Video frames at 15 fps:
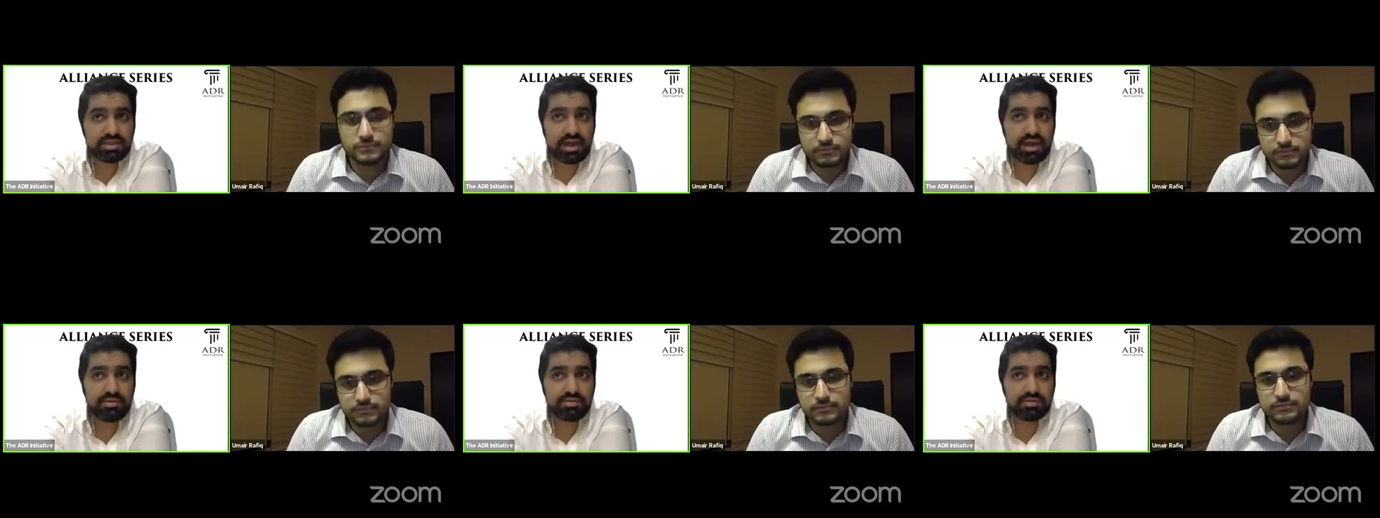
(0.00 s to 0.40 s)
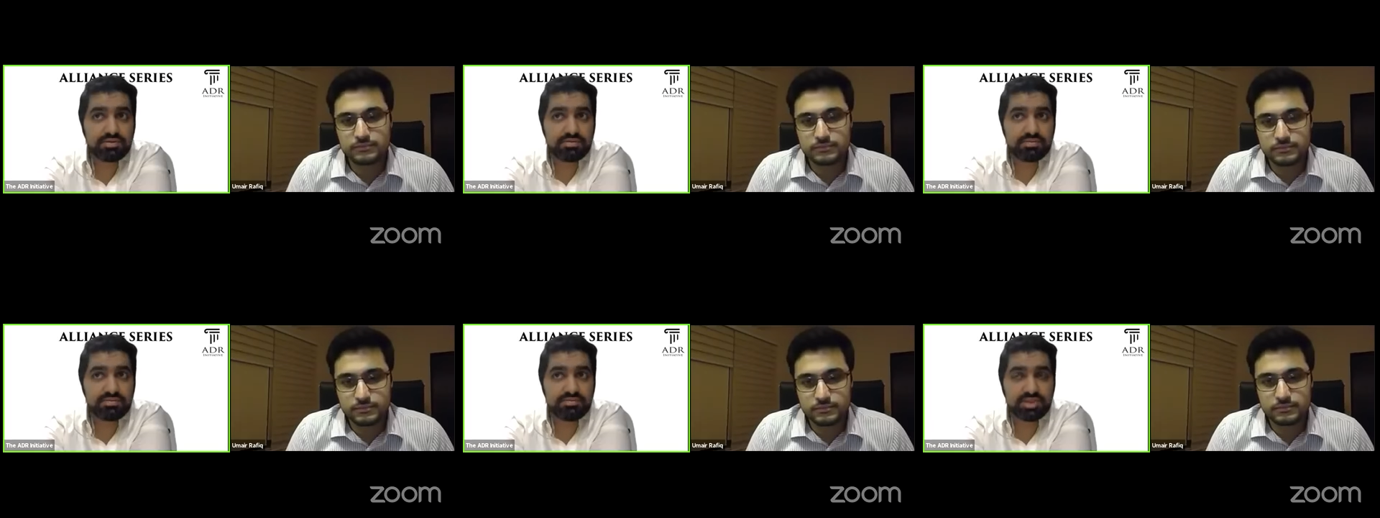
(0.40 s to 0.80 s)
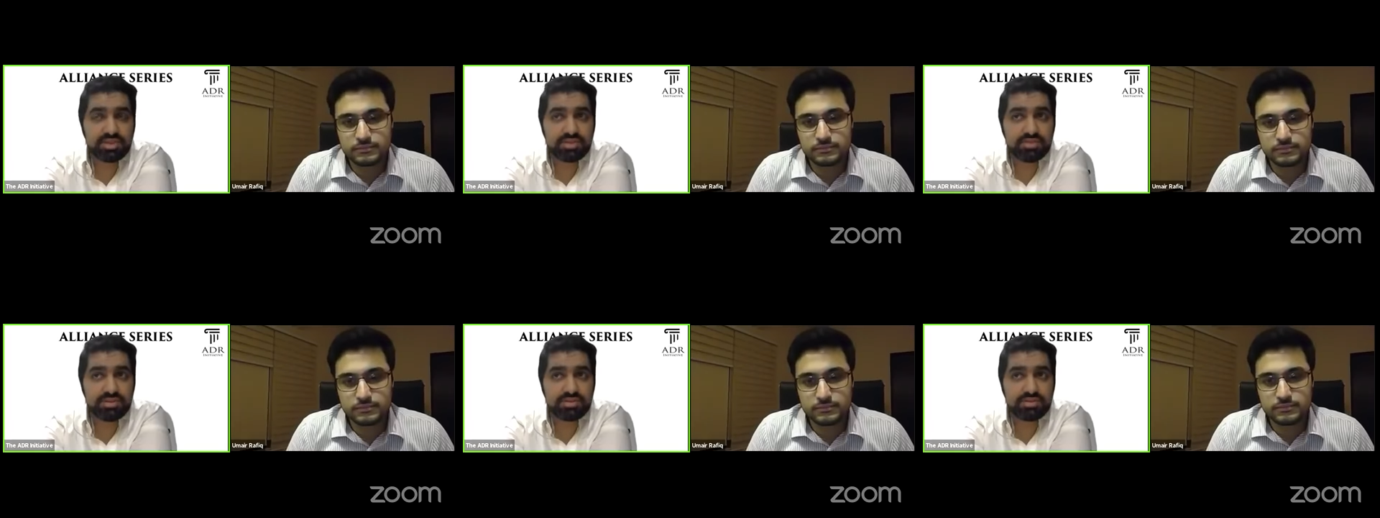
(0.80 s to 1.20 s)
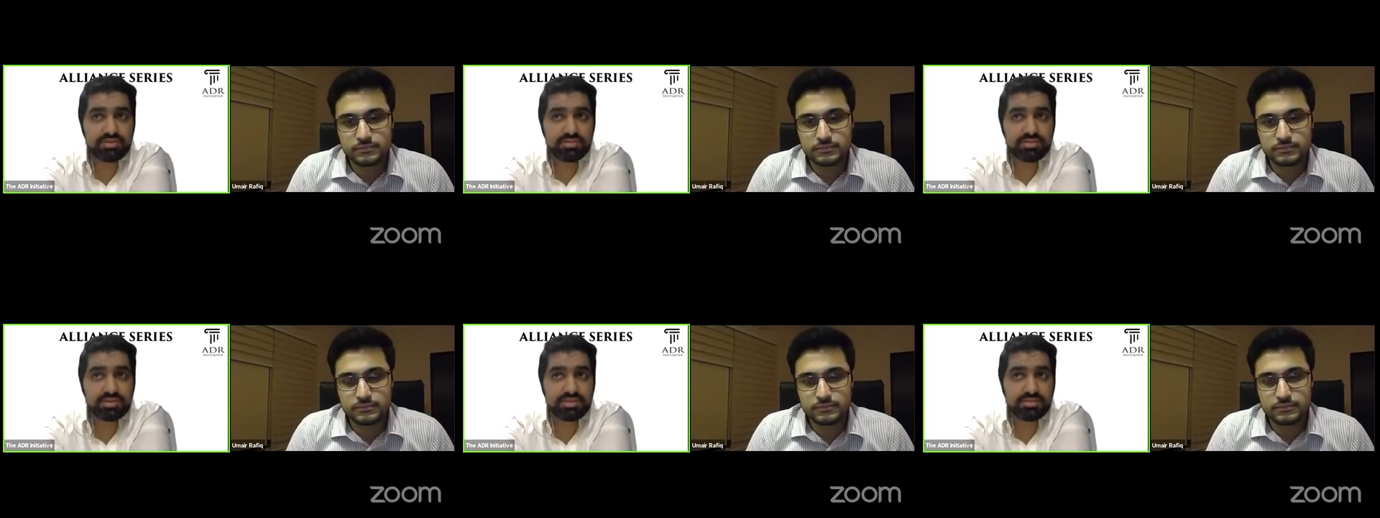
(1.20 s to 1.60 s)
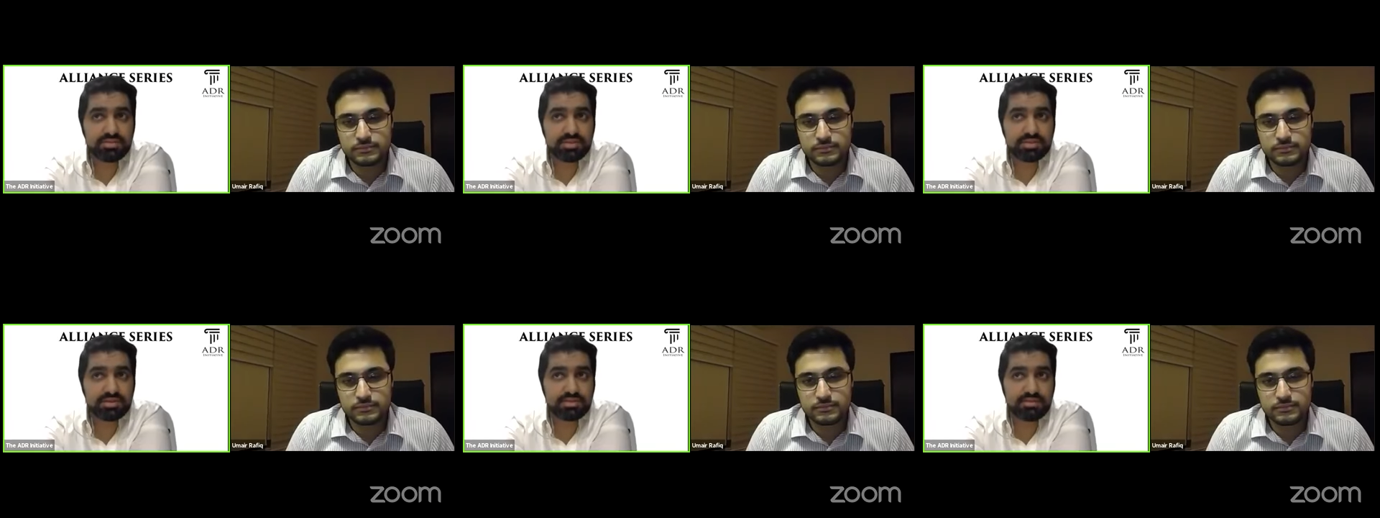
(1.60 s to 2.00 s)
Speaker 1: then I would believe that you would be the
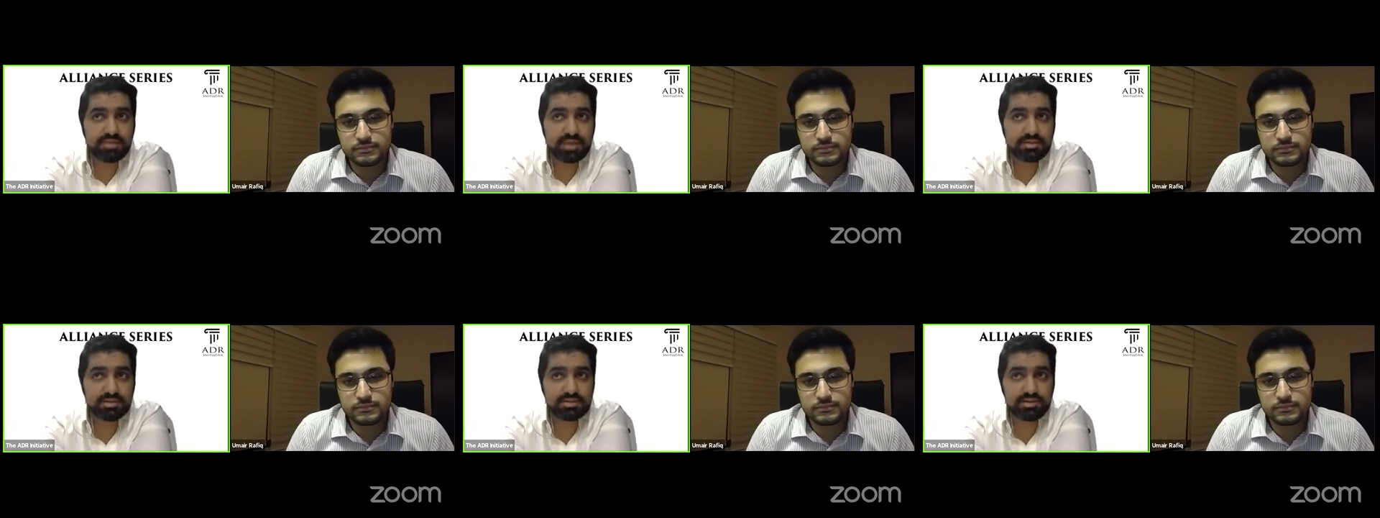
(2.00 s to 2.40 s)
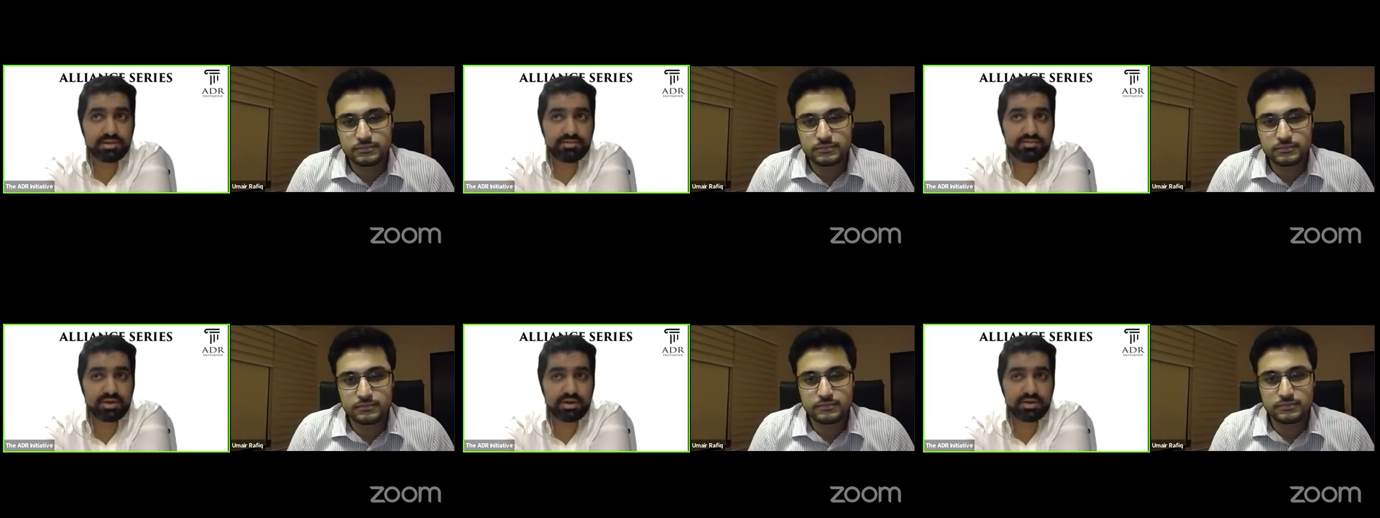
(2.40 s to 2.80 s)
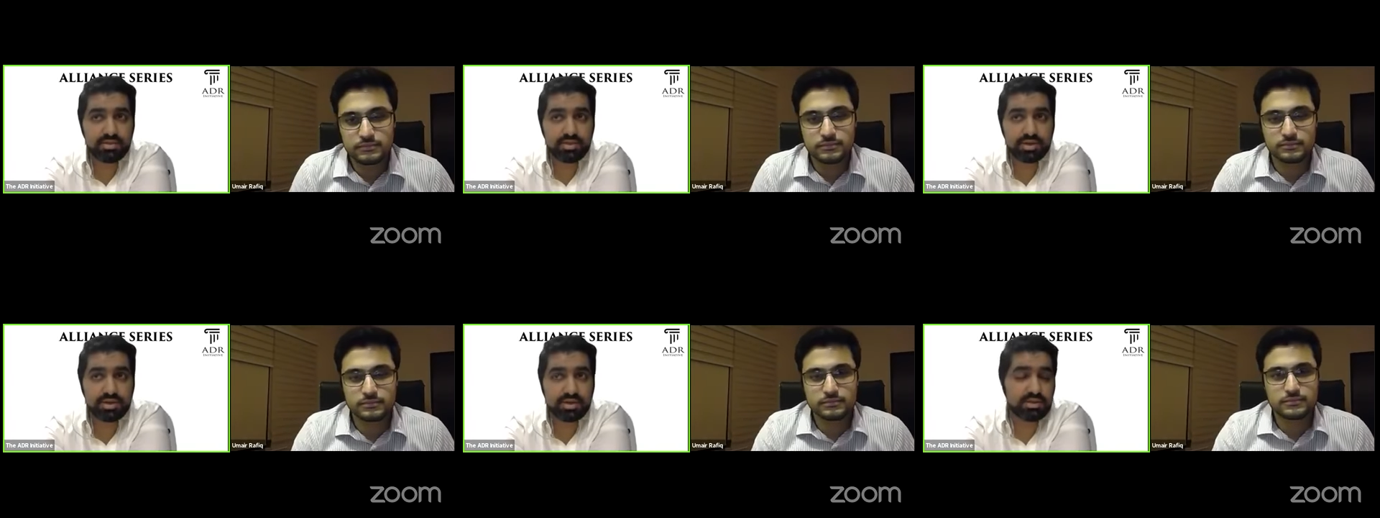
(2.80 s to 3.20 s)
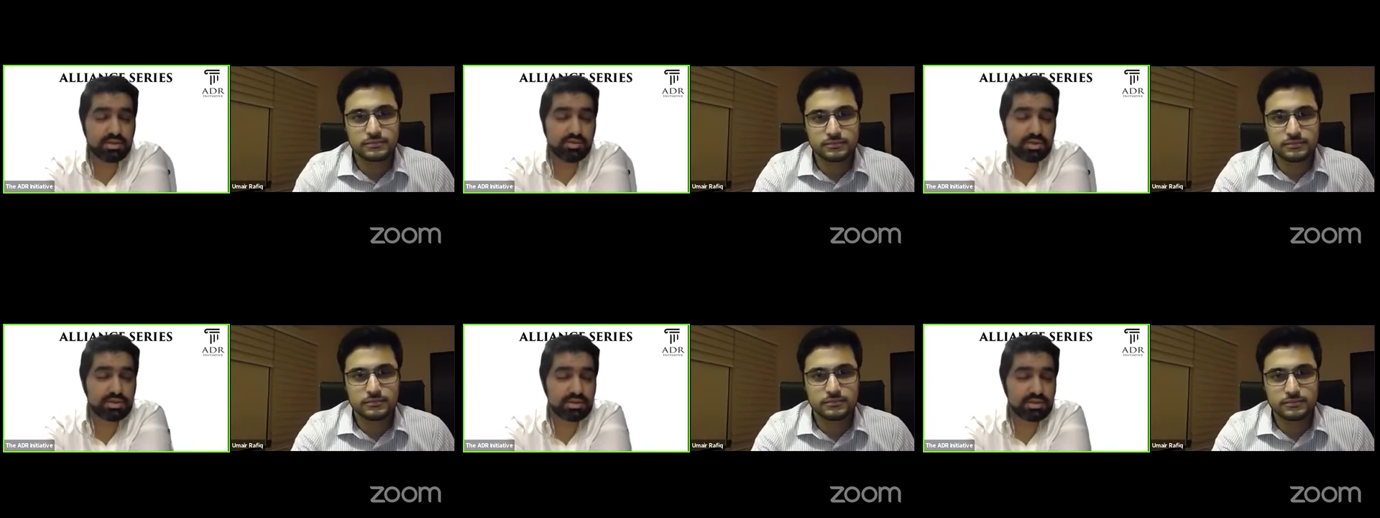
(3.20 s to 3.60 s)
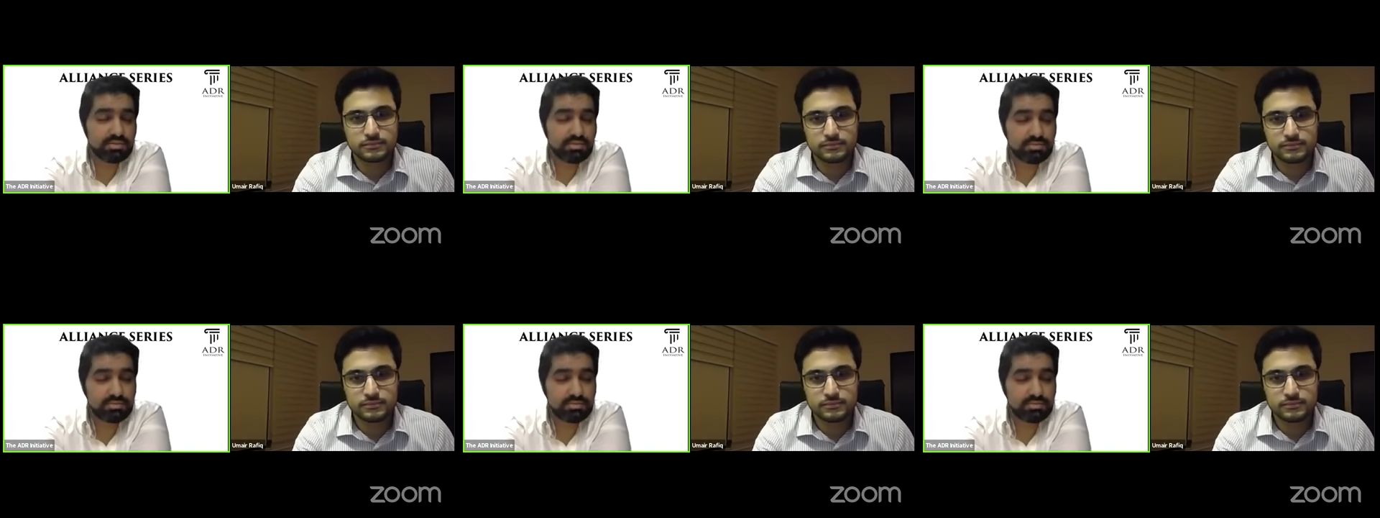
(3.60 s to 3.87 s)
biggest ambassador of our work anyway then.